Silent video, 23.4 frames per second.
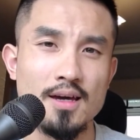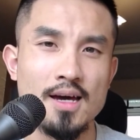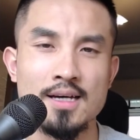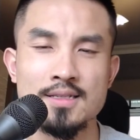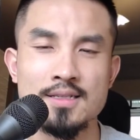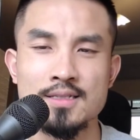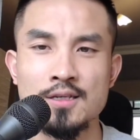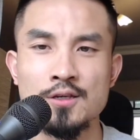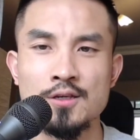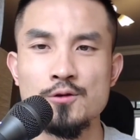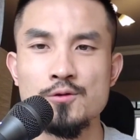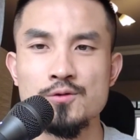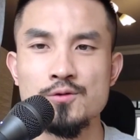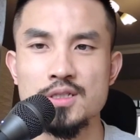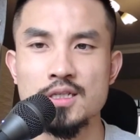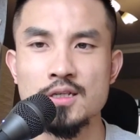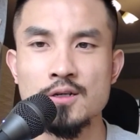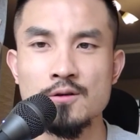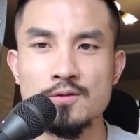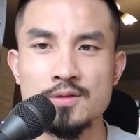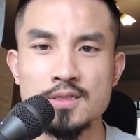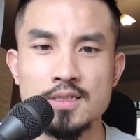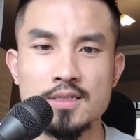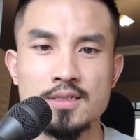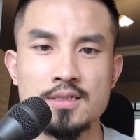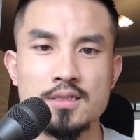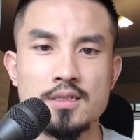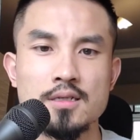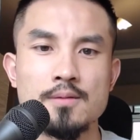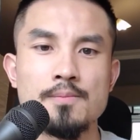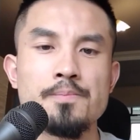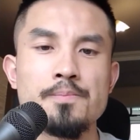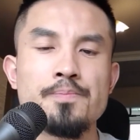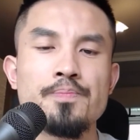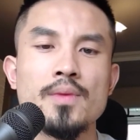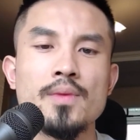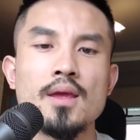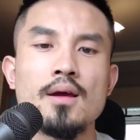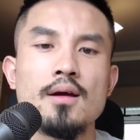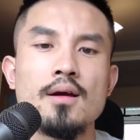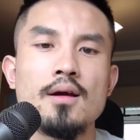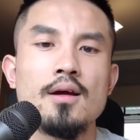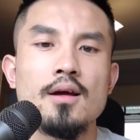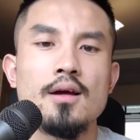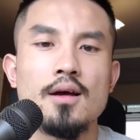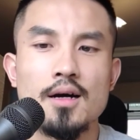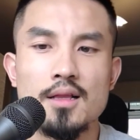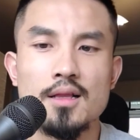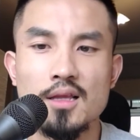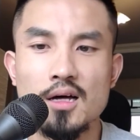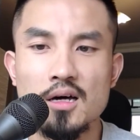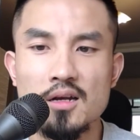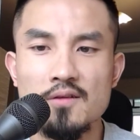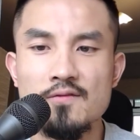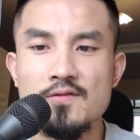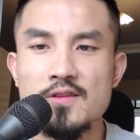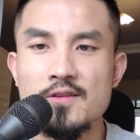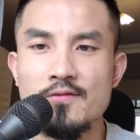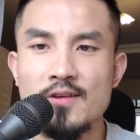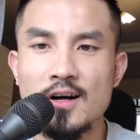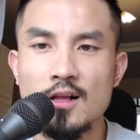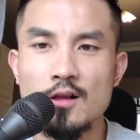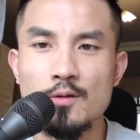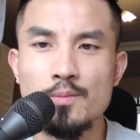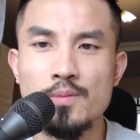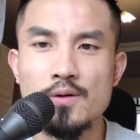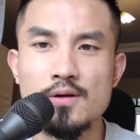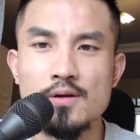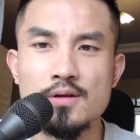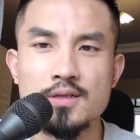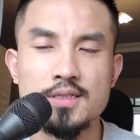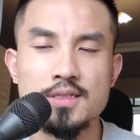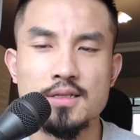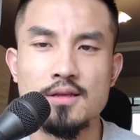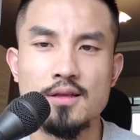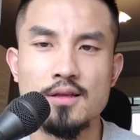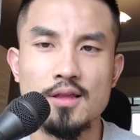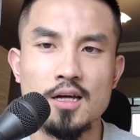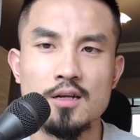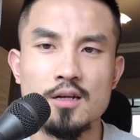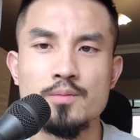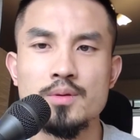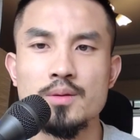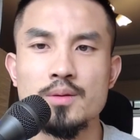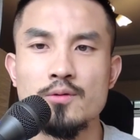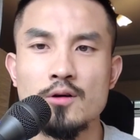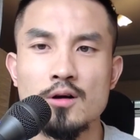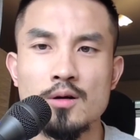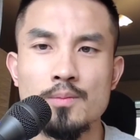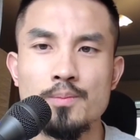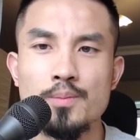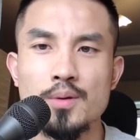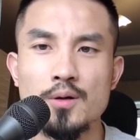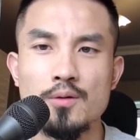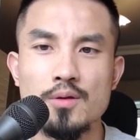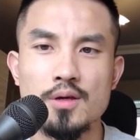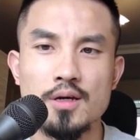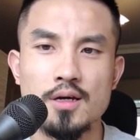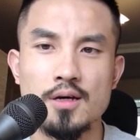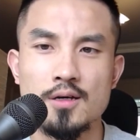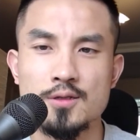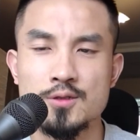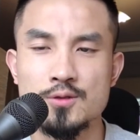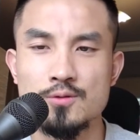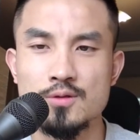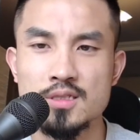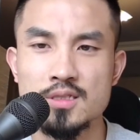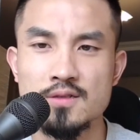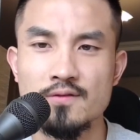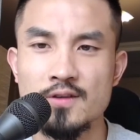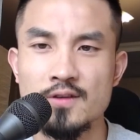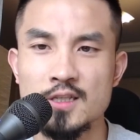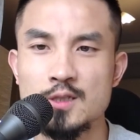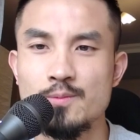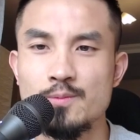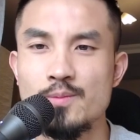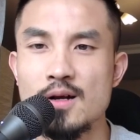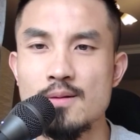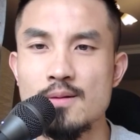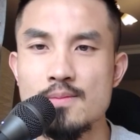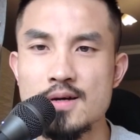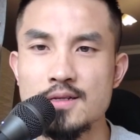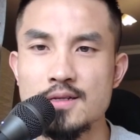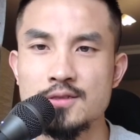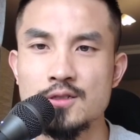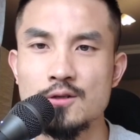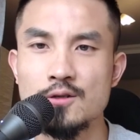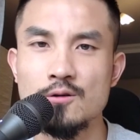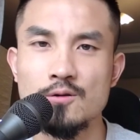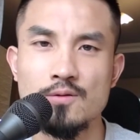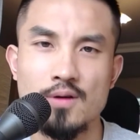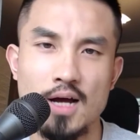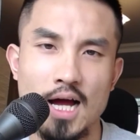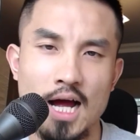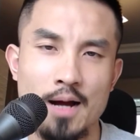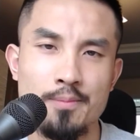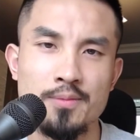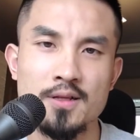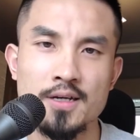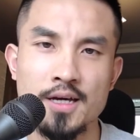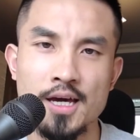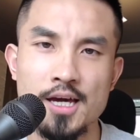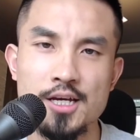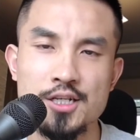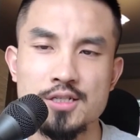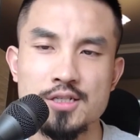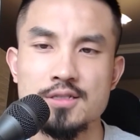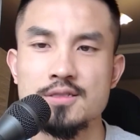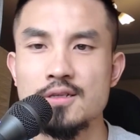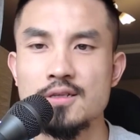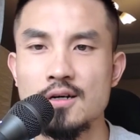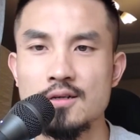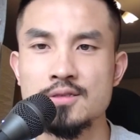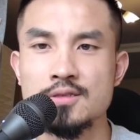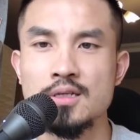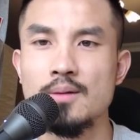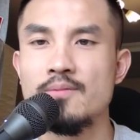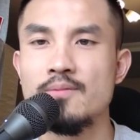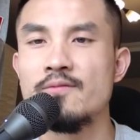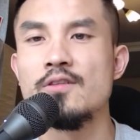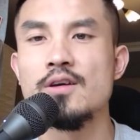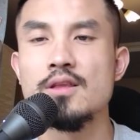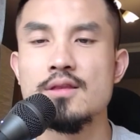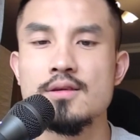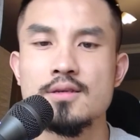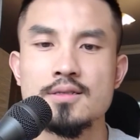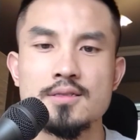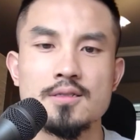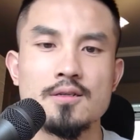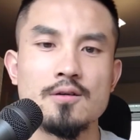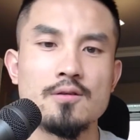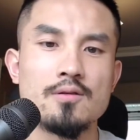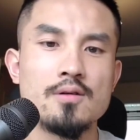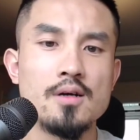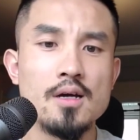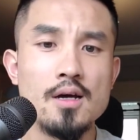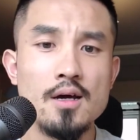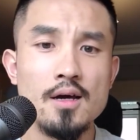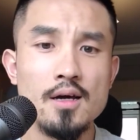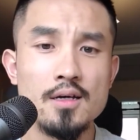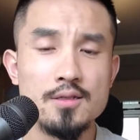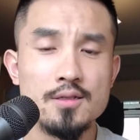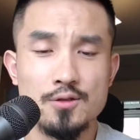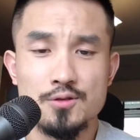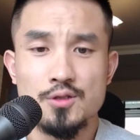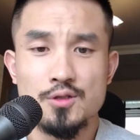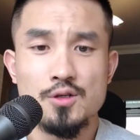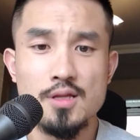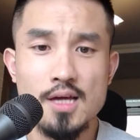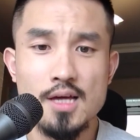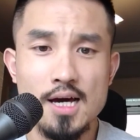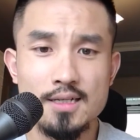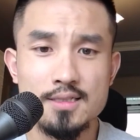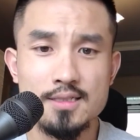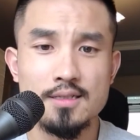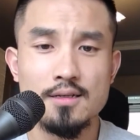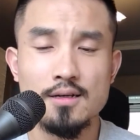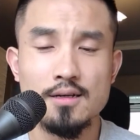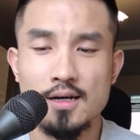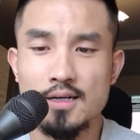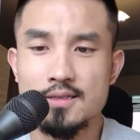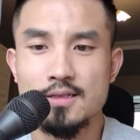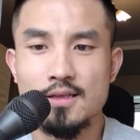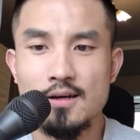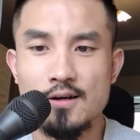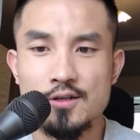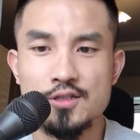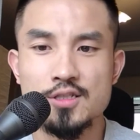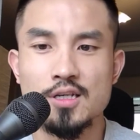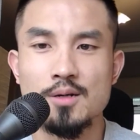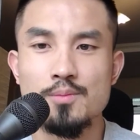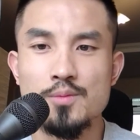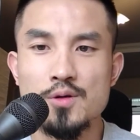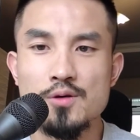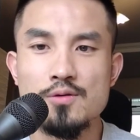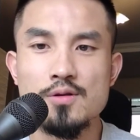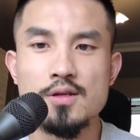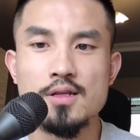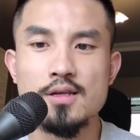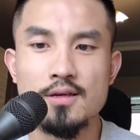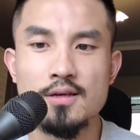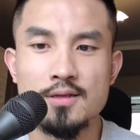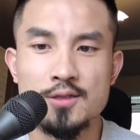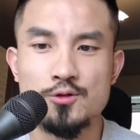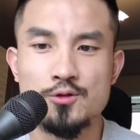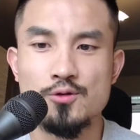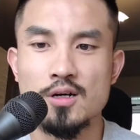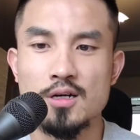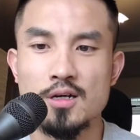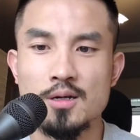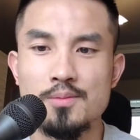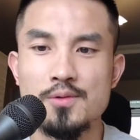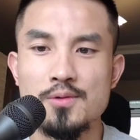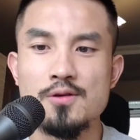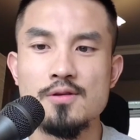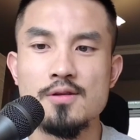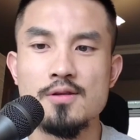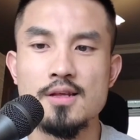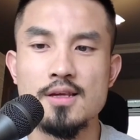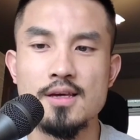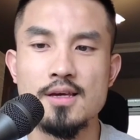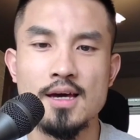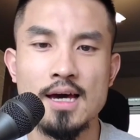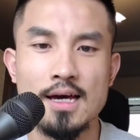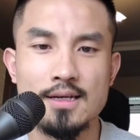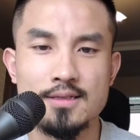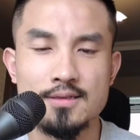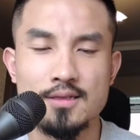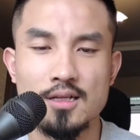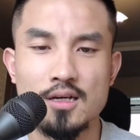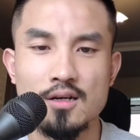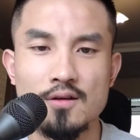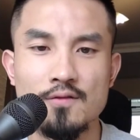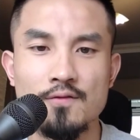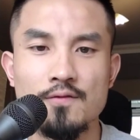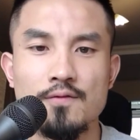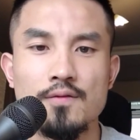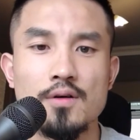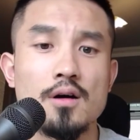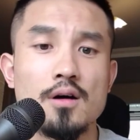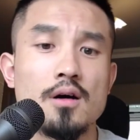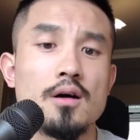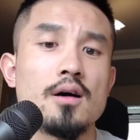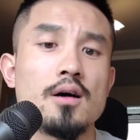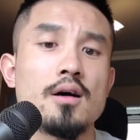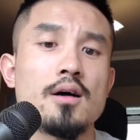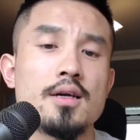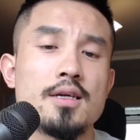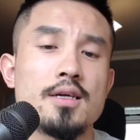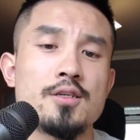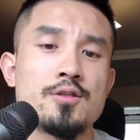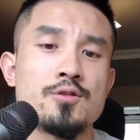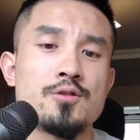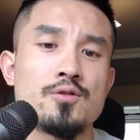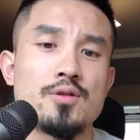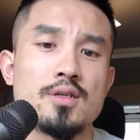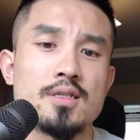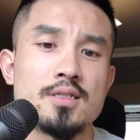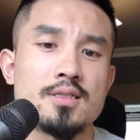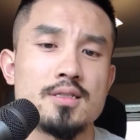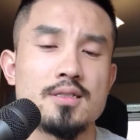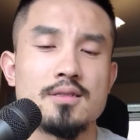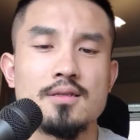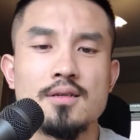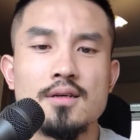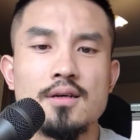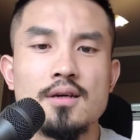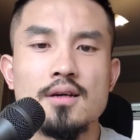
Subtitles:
It has a huge ecosystem. A lot of developers and a lot of people are building all sorts of experimental applications on top of it. So it's good. It has a large community, strong community, and has a lot of interest,